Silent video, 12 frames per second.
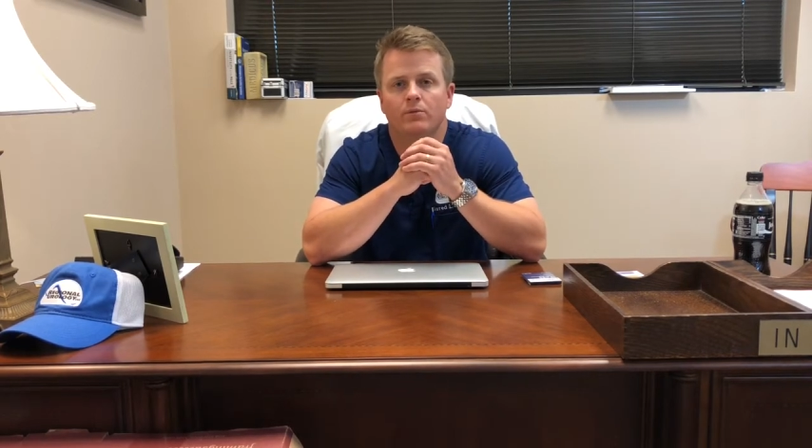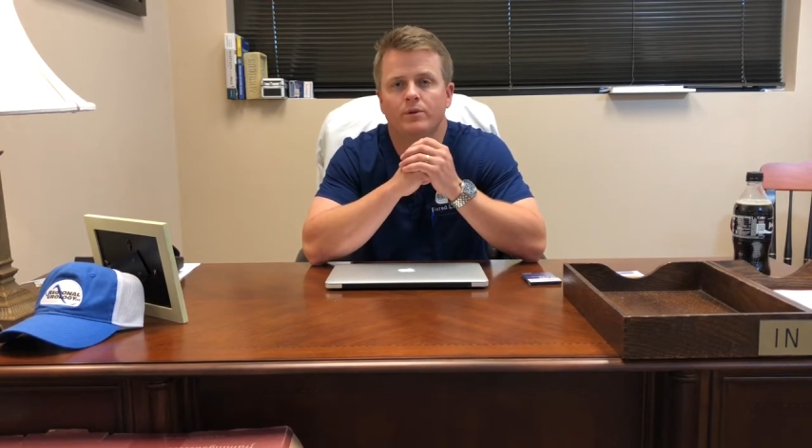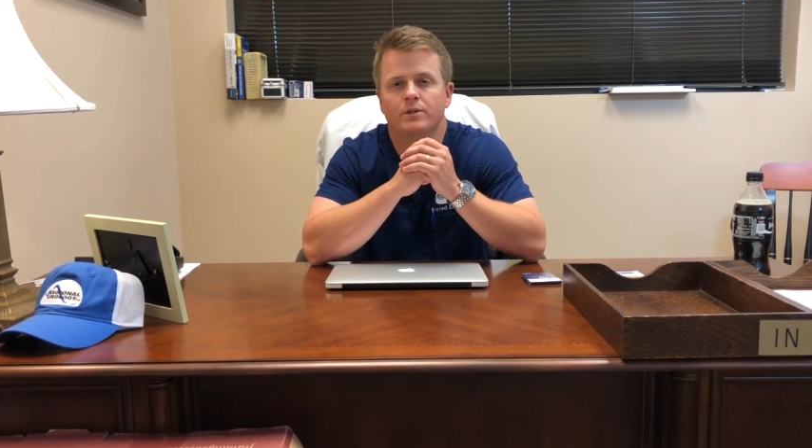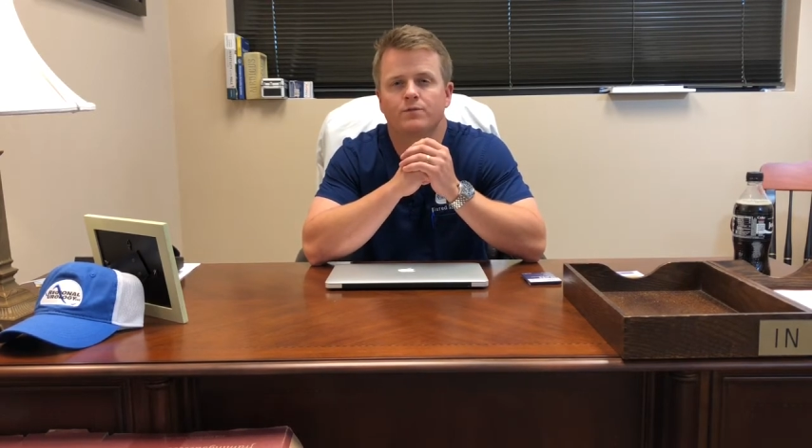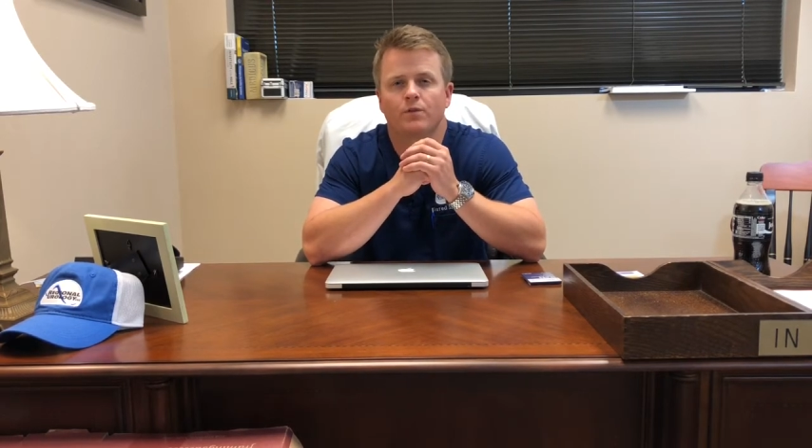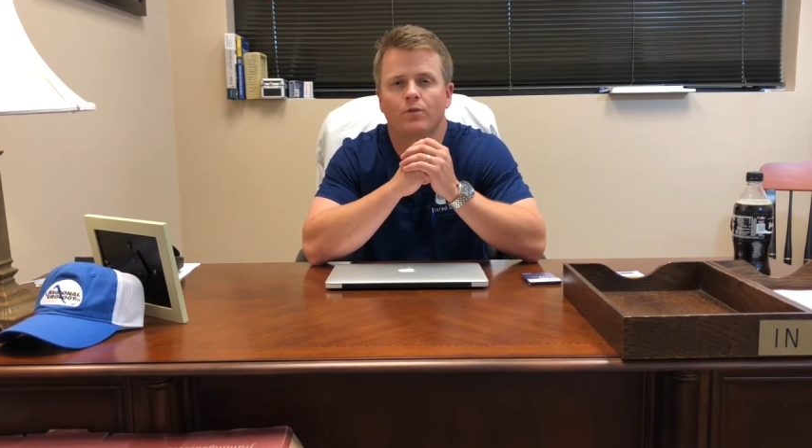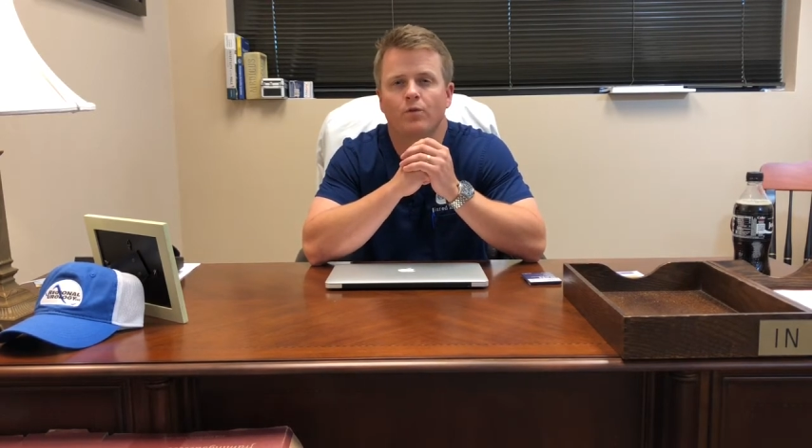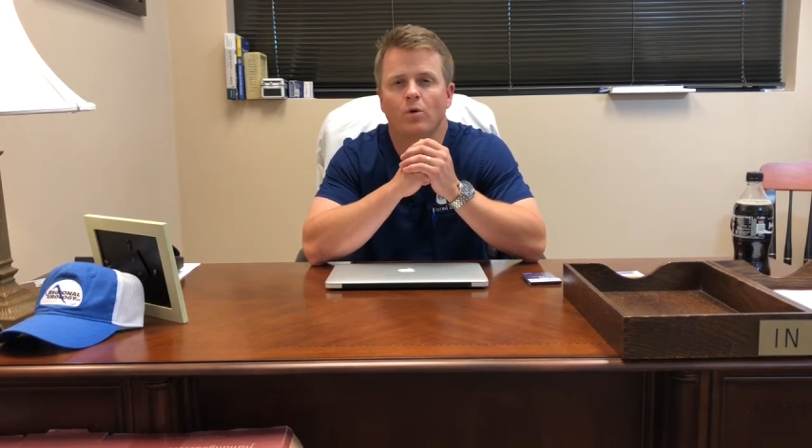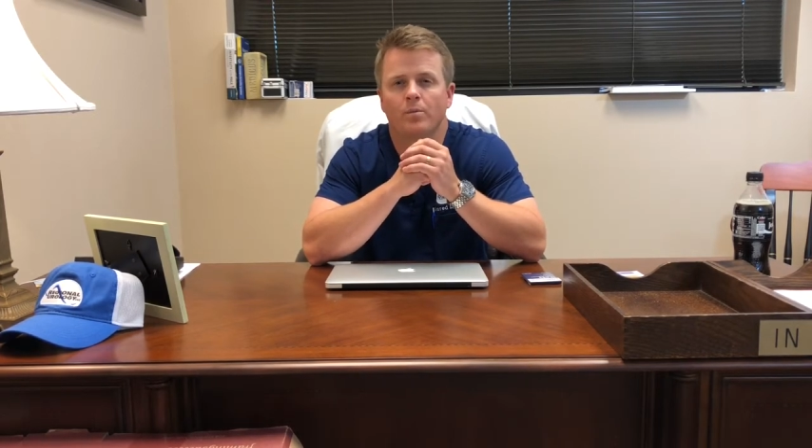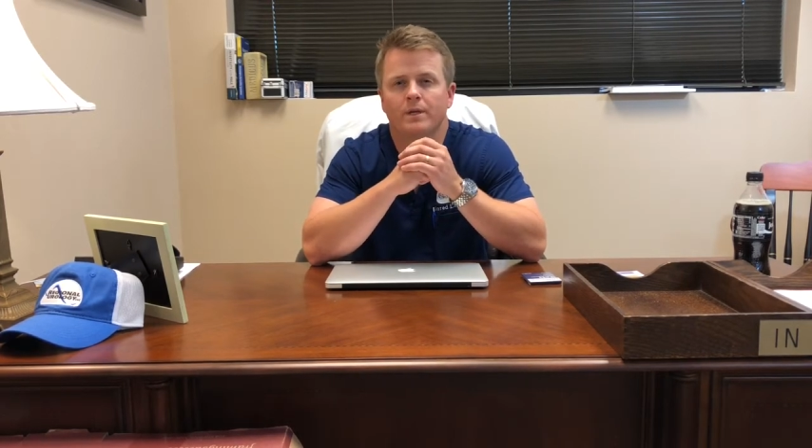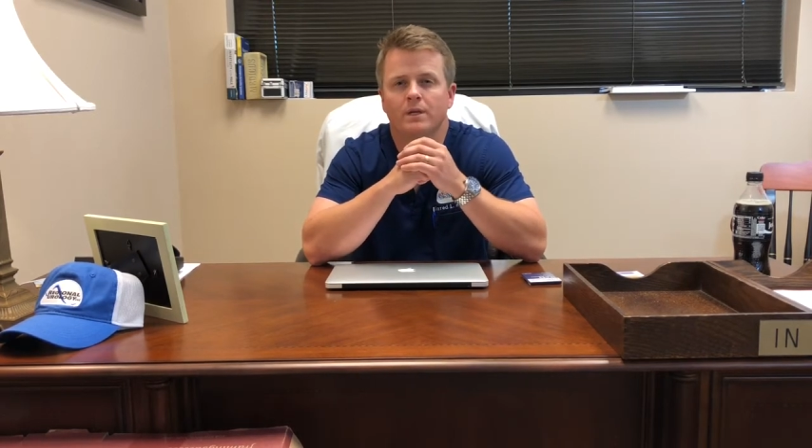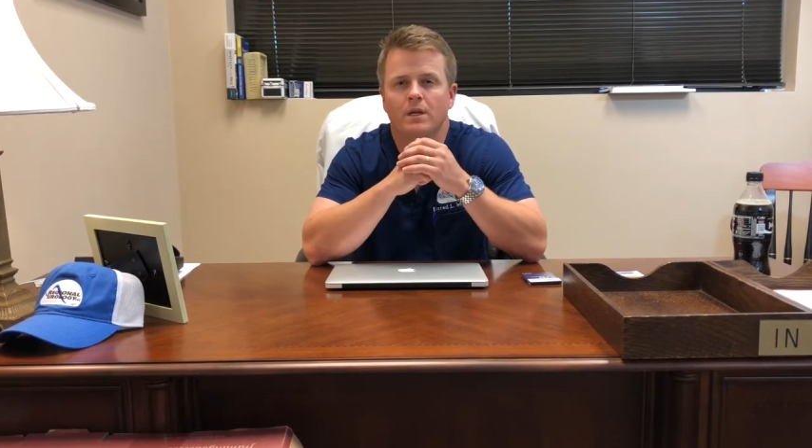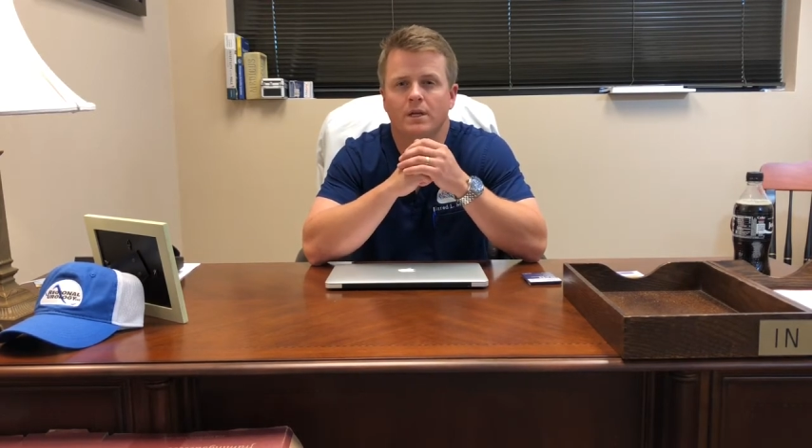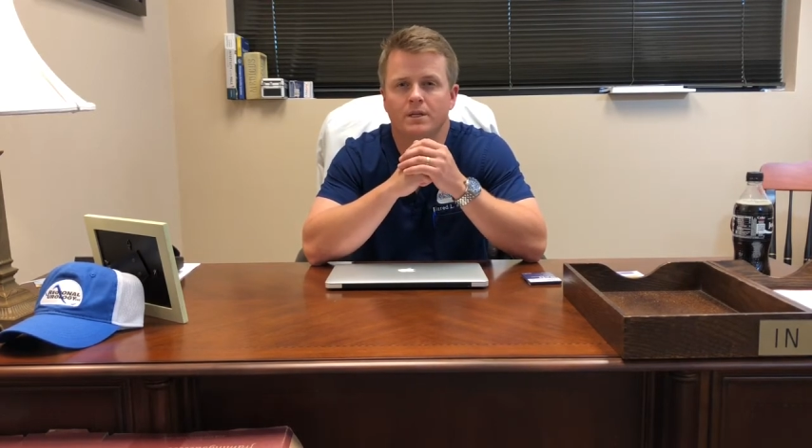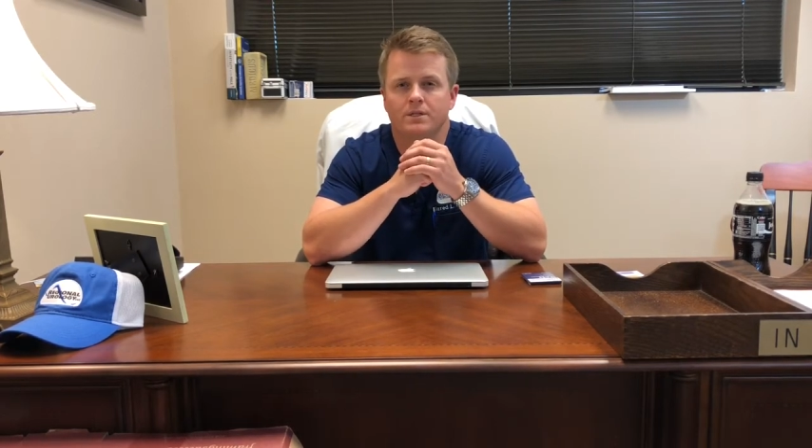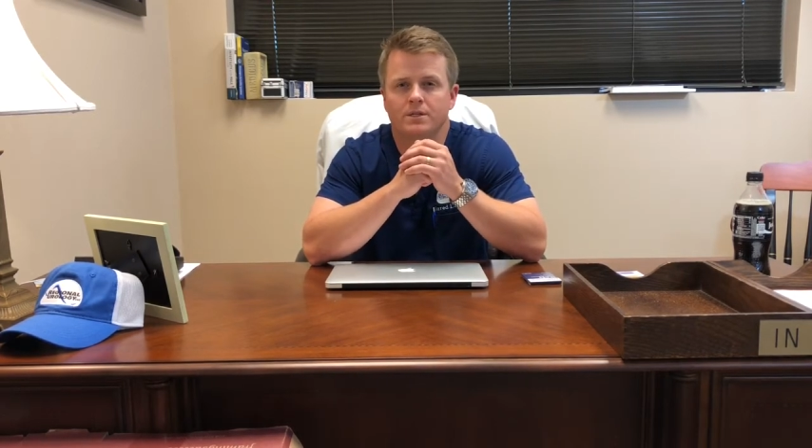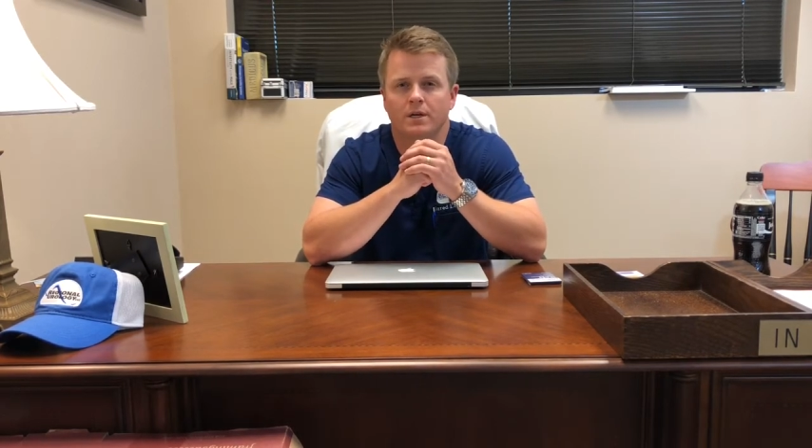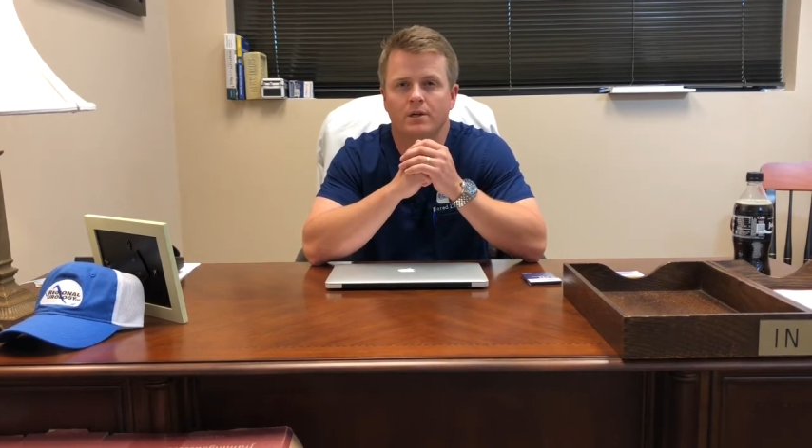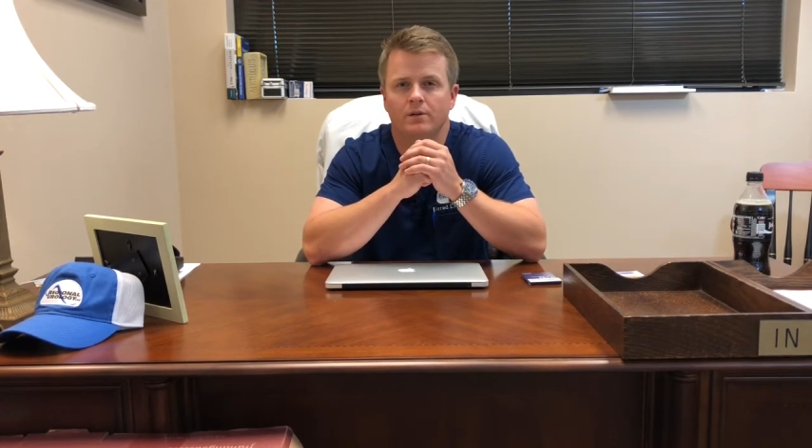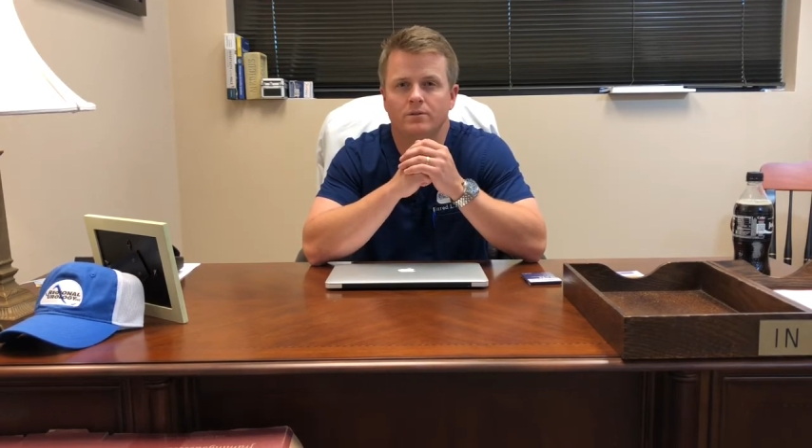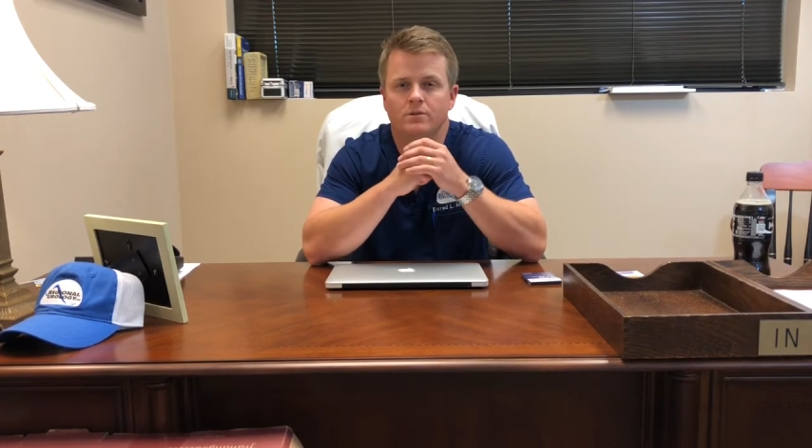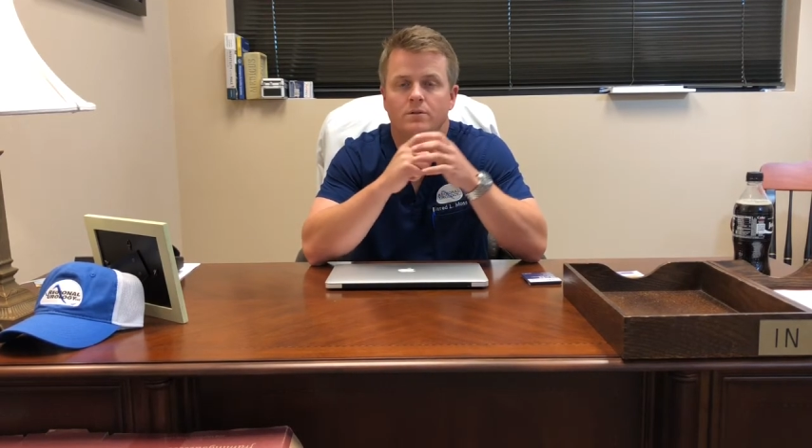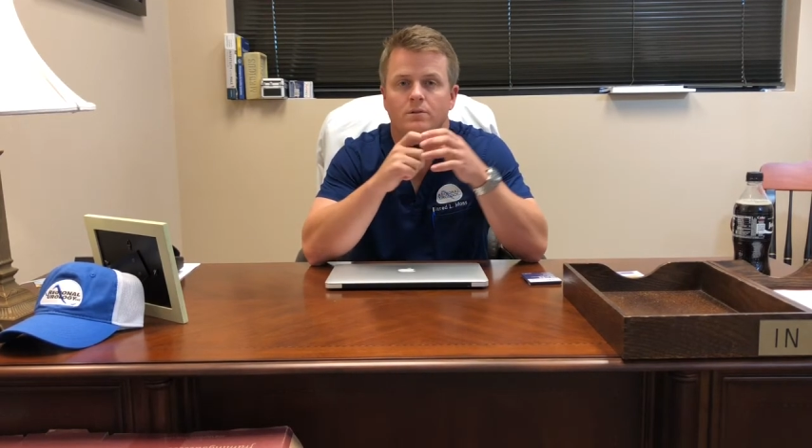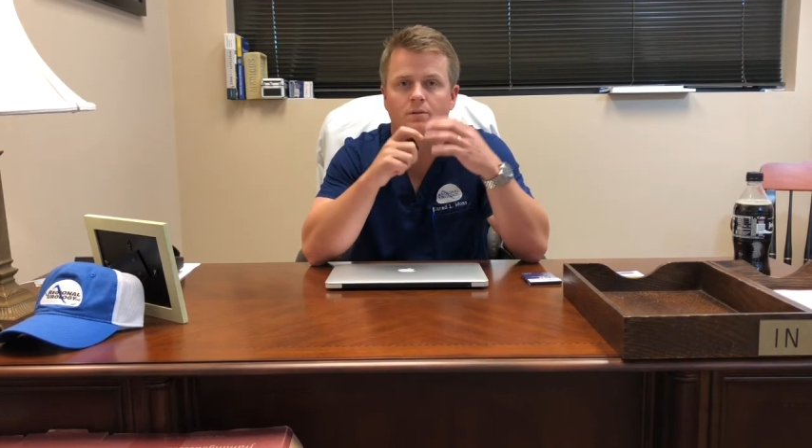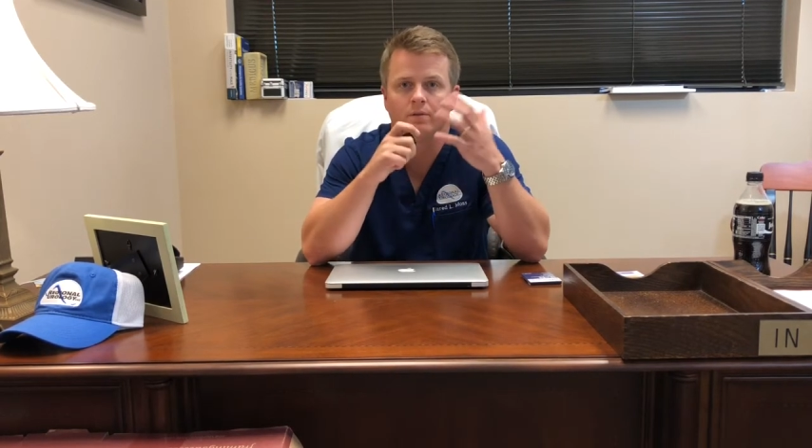risk for forming kidney stones.